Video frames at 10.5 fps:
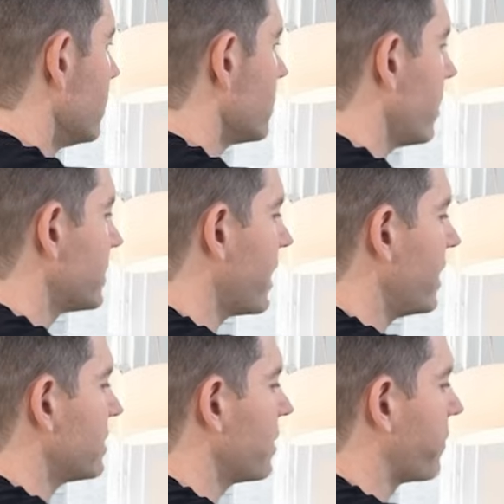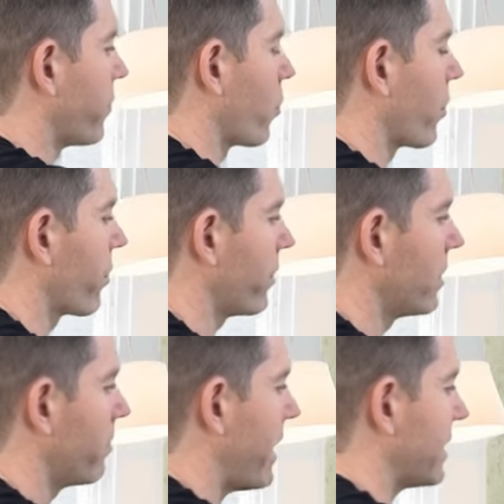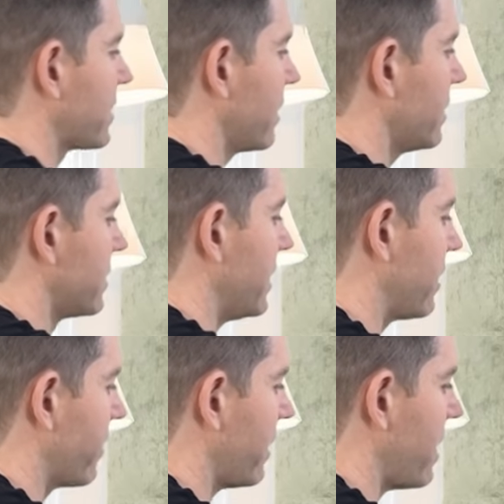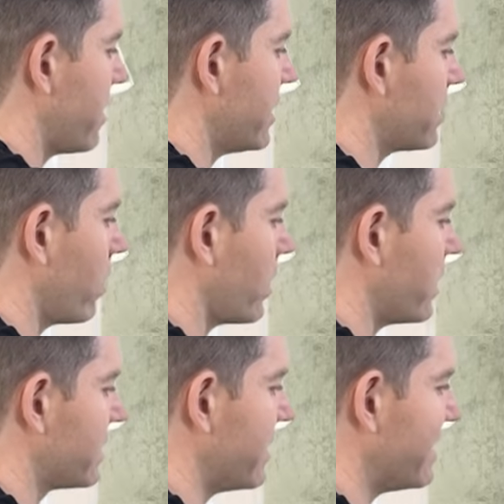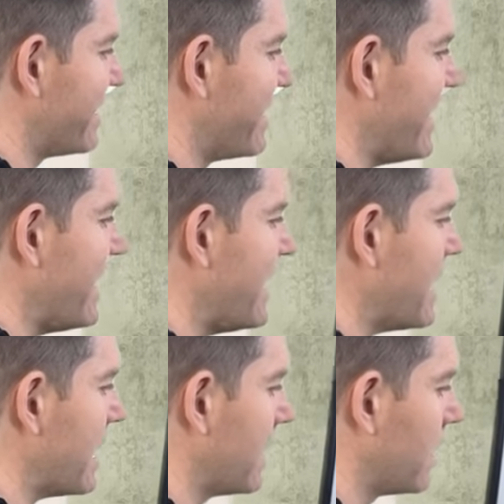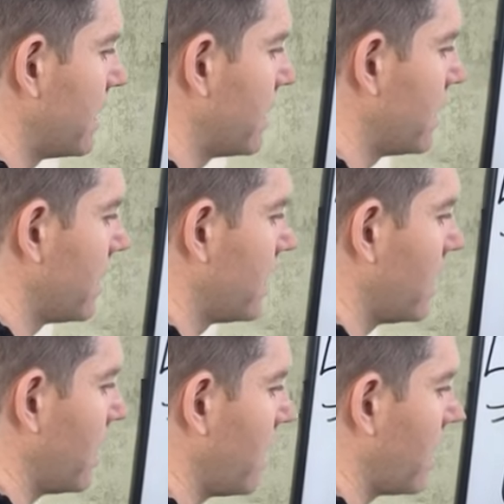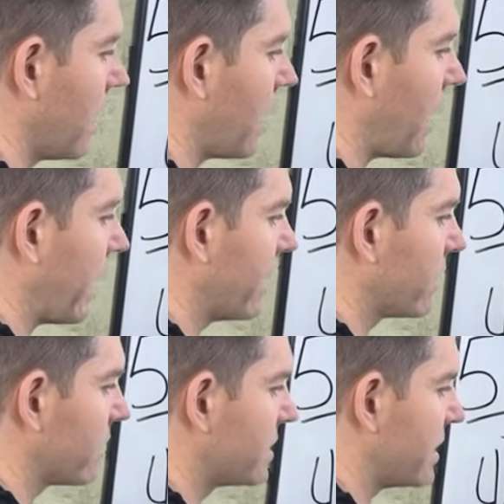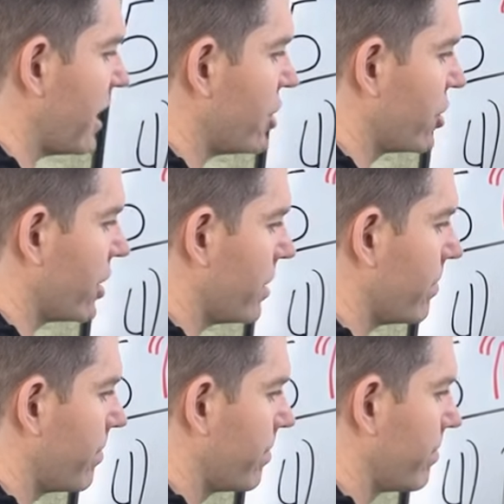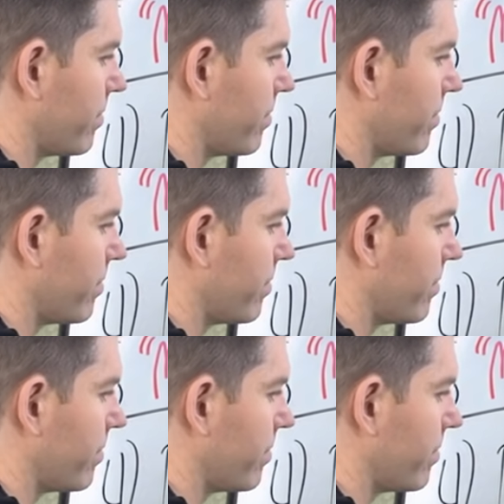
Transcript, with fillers: So let's get into the fourth masculine secret, and this one is the de-idolization